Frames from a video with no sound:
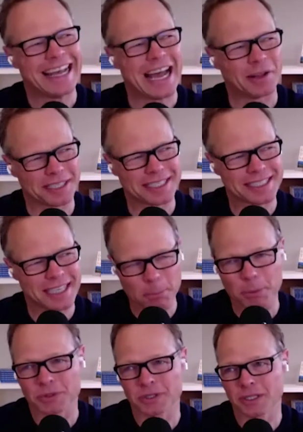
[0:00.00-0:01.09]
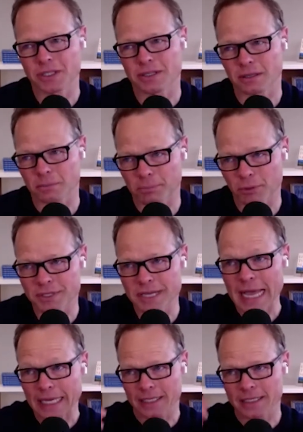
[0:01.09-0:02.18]
Alex Stapleton is the
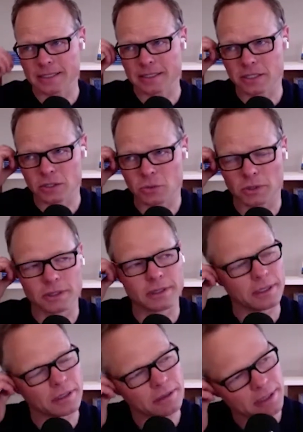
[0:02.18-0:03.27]
protagonist in the story, the